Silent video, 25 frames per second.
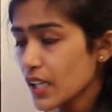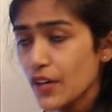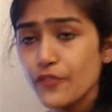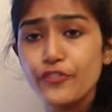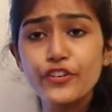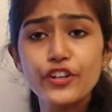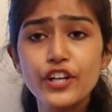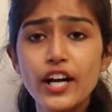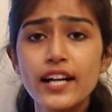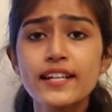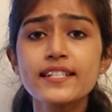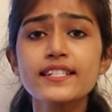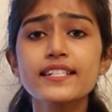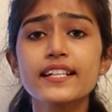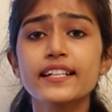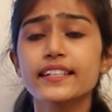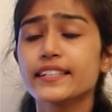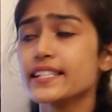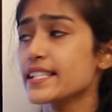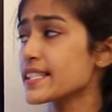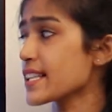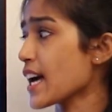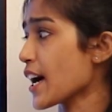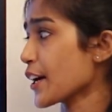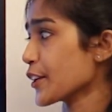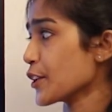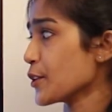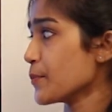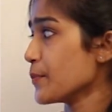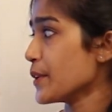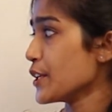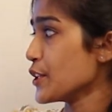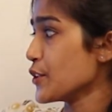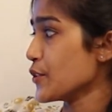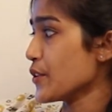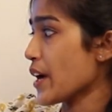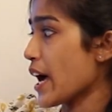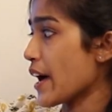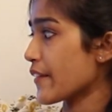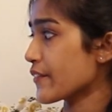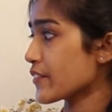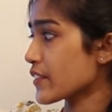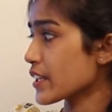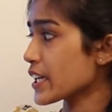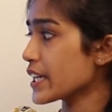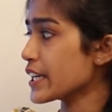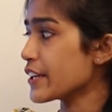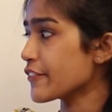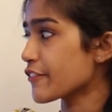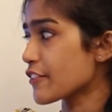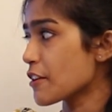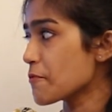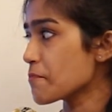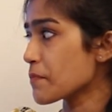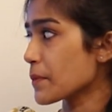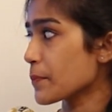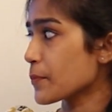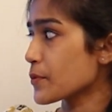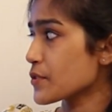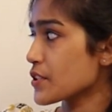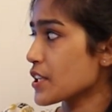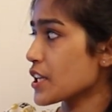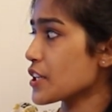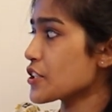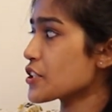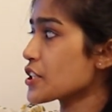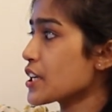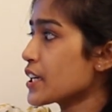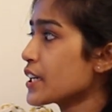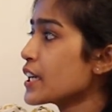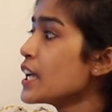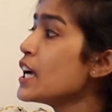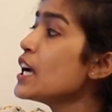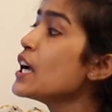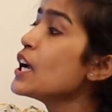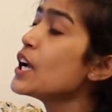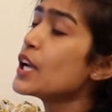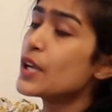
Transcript: If you consider this argument, you have three different propositions,